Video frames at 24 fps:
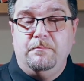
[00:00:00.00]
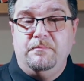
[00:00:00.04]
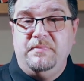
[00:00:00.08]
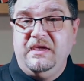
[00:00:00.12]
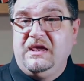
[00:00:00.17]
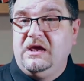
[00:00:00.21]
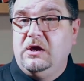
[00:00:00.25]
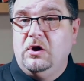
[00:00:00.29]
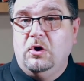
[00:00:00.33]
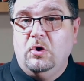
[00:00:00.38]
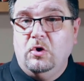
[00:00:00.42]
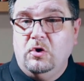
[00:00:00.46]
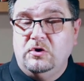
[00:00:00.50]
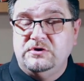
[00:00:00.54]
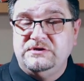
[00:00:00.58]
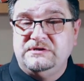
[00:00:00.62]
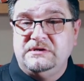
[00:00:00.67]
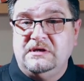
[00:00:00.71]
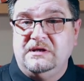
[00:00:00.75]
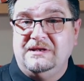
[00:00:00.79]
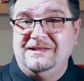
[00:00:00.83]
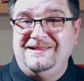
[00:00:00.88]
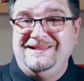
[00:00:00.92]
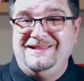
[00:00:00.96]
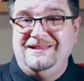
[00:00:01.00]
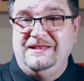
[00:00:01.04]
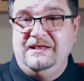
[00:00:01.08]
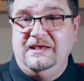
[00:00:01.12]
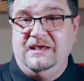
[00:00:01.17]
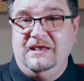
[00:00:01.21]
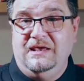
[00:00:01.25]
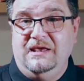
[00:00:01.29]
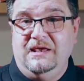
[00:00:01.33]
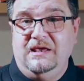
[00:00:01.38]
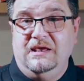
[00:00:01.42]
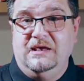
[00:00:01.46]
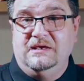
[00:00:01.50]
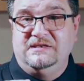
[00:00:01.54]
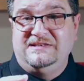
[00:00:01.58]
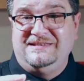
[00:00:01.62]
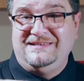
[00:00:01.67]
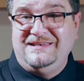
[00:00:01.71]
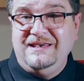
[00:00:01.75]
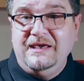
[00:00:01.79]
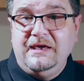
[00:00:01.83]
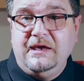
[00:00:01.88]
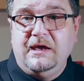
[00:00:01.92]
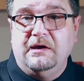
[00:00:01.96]
because the
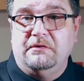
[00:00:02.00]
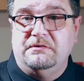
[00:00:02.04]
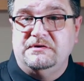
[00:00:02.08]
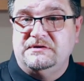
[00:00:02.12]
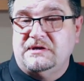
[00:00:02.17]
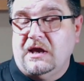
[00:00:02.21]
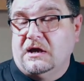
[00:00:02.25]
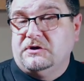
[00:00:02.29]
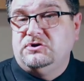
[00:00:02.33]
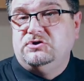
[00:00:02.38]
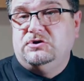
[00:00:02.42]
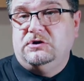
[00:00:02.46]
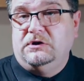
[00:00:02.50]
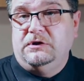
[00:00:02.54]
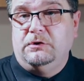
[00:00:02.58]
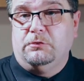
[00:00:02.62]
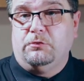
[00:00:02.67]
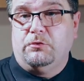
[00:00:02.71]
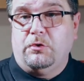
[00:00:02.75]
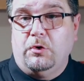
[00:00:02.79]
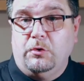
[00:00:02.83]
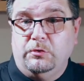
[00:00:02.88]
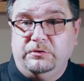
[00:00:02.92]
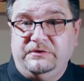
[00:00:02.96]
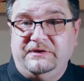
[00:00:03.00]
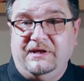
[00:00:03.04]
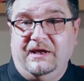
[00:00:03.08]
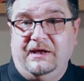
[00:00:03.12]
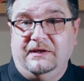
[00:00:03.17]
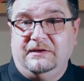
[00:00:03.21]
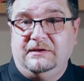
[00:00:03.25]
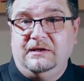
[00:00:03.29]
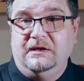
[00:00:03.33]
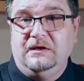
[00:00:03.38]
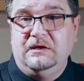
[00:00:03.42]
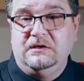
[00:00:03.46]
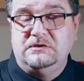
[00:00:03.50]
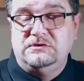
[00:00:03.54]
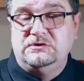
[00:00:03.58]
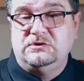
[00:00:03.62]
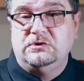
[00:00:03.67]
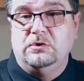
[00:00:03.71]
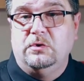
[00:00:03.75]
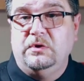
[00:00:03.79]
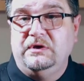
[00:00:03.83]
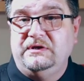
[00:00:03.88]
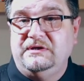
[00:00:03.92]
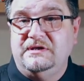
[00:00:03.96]
seeker is actually rotating,
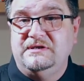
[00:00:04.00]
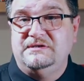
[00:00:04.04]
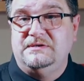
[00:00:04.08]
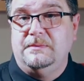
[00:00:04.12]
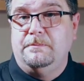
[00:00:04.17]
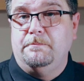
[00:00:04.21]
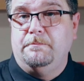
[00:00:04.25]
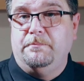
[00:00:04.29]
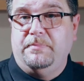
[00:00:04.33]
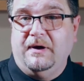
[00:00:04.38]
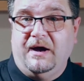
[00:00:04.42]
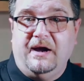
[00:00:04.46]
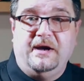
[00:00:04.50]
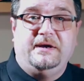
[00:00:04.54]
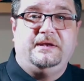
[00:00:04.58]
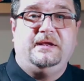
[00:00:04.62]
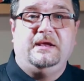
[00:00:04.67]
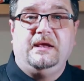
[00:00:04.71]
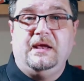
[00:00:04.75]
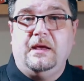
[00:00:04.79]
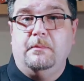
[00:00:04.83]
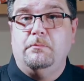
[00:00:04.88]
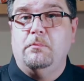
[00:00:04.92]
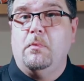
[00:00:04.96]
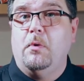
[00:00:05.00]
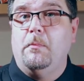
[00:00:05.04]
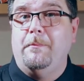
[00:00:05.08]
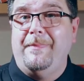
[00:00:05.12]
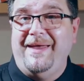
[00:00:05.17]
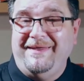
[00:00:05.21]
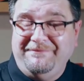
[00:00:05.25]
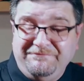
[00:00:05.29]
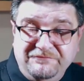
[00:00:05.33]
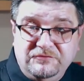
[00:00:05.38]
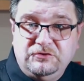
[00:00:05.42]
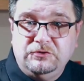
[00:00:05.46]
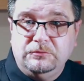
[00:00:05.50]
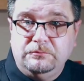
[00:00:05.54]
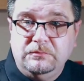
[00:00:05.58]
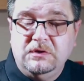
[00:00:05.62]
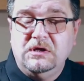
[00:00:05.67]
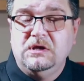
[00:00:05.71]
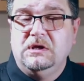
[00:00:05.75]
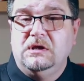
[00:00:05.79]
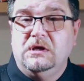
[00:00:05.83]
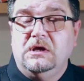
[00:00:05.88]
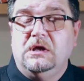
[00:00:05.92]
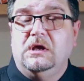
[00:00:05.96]
so it is imparting a momentum
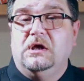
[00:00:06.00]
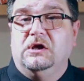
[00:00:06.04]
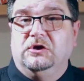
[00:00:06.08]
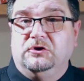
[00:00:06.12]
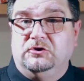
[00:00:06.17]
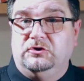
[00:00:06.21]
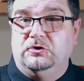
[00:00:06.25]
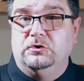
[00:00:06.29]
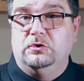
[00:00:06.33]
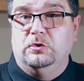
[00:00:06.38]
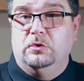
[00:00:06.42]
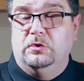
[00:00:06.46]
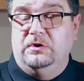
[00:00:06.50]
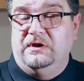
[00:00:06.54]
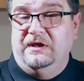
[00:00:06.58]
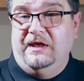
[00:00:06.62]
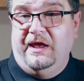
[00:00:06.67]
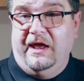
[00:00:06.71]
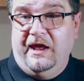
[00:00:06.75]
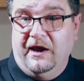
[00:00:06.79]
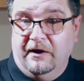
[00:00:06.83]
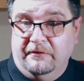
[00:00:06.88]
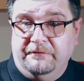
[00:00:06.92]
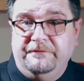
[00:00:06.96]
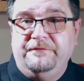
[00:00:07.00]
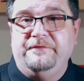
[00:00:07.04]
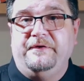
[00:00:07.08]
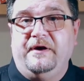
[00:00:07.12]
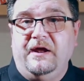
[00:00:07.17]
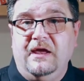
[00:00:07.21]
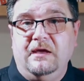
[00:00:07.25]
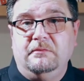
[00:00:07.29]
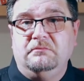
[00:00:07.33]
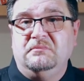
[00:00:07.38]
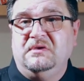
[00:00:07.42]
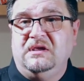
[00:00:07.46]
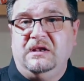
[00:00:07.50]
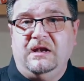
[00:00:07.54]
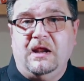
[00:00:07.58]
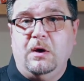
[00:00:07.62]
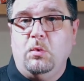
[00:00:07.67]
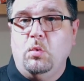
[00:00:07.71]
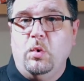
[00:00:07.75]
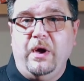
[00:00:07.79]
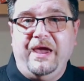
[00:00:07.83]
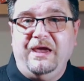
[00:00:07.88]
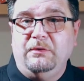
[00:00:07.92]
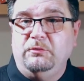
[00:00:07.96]
to the airframe in
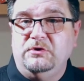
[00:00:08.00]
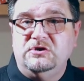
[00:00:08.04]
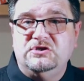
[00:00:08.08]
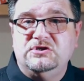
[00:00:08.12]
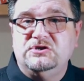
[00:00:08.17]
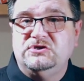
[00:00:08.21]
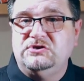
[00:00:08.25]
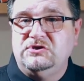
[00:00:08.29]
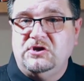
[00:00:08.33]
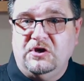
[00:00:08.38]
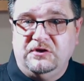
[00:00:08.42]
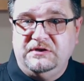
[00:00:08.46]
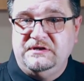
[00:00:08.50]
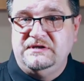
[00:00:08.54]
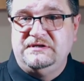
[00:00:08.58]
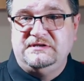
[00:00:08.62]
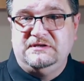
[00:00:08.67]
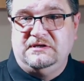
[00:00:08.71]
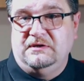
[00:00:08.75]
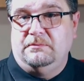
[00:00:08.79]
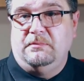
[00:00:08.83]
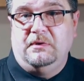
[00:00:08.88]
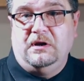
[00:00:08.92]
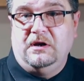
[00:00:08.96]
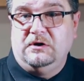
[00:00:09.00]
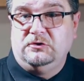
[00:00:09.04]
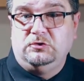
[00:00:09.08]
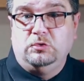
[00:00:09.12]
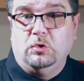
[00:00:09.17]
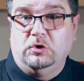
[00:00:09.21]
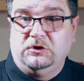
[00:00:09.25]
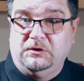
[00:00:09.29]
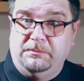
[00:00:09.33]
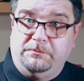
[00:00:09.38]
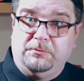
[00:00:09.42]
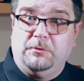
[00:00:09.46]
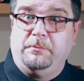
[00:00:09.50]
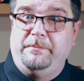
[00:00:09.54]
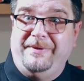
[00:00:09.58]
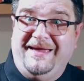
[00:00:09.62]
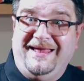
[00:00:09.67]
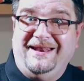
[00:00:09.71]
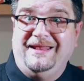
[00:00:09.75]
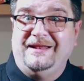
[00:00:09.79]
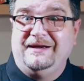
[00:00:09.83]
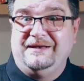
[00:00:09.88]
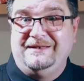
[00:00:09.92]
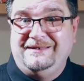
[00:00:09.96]
a way which is not dissimilar to what a
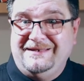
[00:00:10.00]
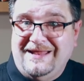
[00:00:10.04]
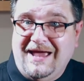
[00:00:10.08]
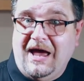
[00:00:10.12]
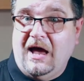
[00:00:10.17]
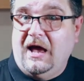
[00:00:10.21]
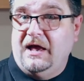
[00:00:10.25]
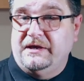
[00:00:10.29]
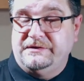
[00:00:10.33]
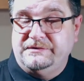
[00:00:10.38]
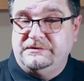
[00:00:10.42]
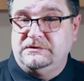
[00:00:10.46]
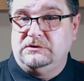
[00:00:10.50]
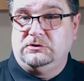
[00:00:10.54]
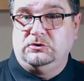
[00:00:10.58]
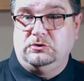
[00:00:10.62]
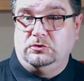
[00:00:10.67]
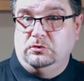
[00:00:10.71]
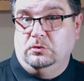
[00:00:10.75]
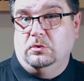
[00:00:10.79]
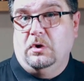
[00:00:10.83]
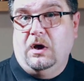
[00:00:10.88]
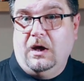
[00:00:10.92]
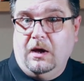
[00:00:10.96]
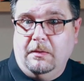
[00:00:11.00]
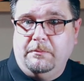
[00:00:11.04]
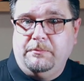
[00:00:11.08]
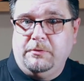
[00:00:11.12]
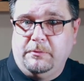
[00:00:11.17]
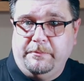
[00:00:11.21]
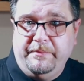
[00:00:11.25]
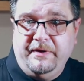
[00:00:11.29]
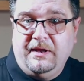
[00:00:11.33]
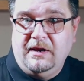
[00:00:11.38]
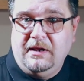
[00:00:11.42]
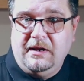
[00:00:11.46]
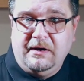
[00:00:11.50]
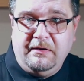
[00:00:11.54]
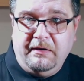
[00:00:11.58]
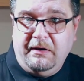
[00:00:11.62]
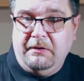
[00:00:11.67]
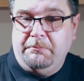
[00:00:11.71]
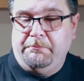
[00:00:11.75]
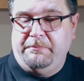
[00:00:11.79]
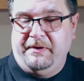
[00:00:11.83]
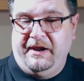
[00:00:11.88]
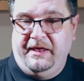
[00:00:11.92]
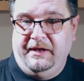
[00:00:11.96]
propeller does to a propeller
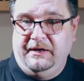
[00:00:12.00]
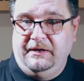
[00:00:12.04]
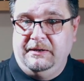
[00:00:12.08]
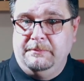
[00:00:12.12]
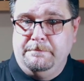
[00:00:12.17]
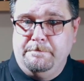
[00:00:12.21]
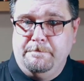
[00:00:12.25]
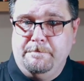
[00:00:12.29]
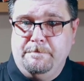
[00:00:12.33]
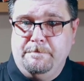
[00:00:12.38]
airplane.